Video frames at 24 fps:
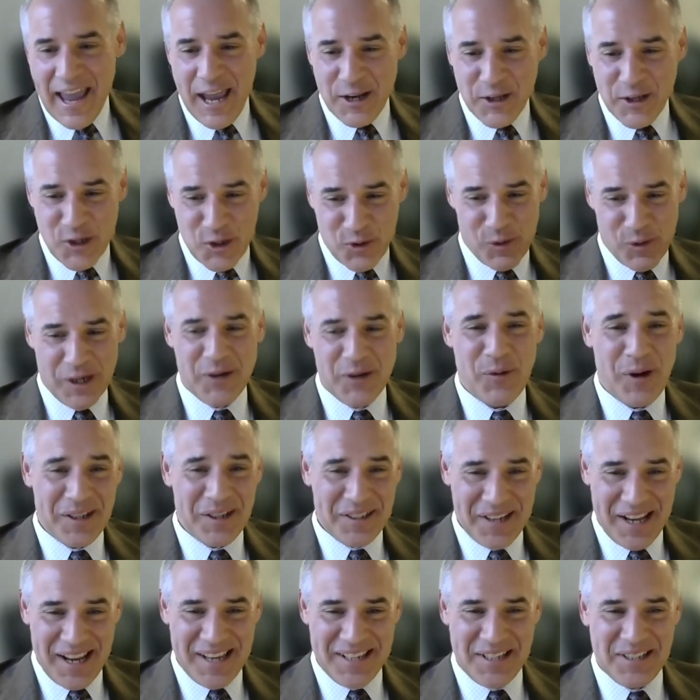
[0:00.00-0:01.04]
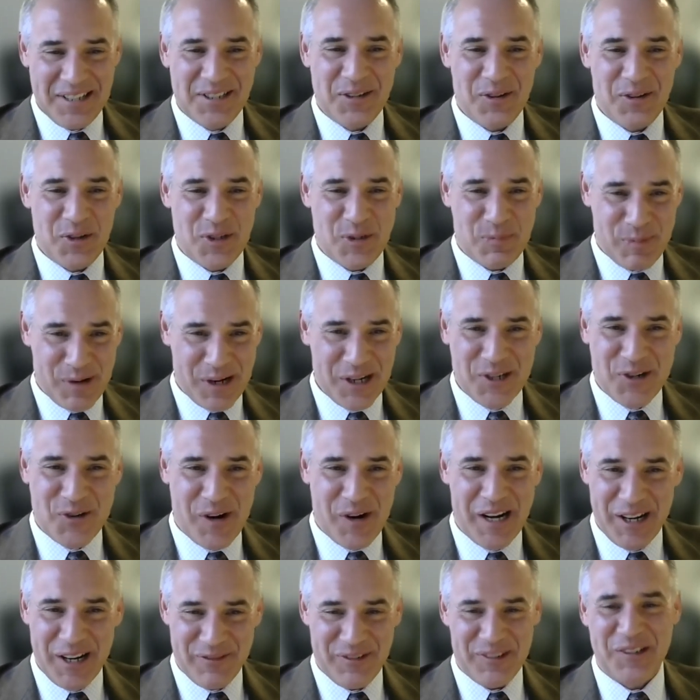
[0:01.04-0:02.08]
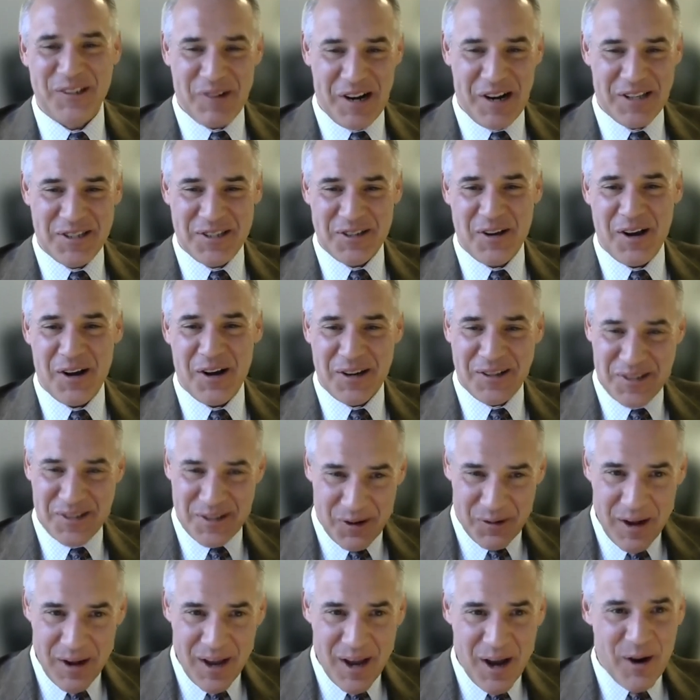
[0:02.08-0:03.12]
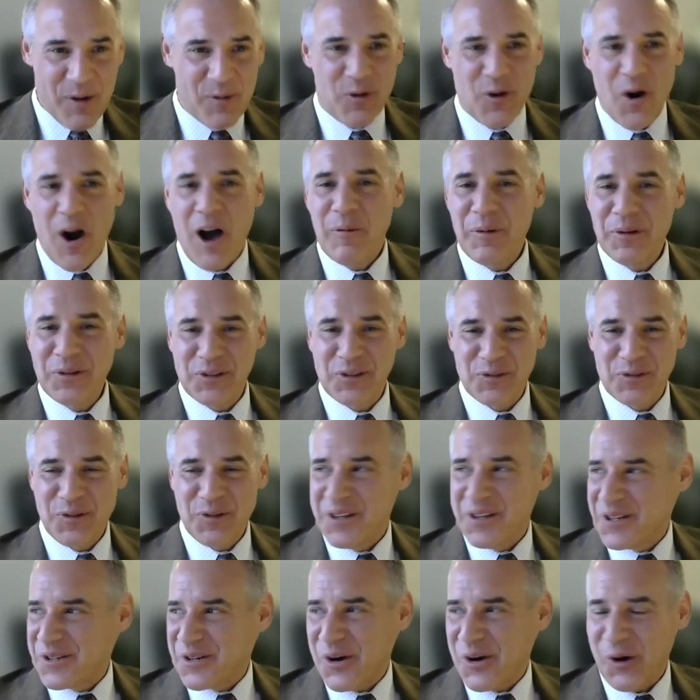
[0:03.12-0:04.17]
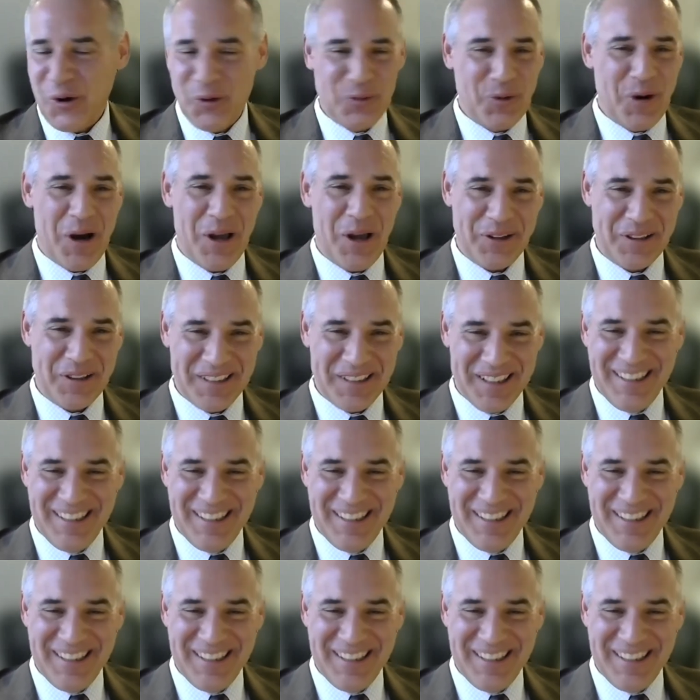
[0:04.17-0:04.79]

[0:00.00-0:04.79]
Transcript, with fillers: and 21 days until spring training for the Red Sox. So we're almost Excellent. through this cold weather.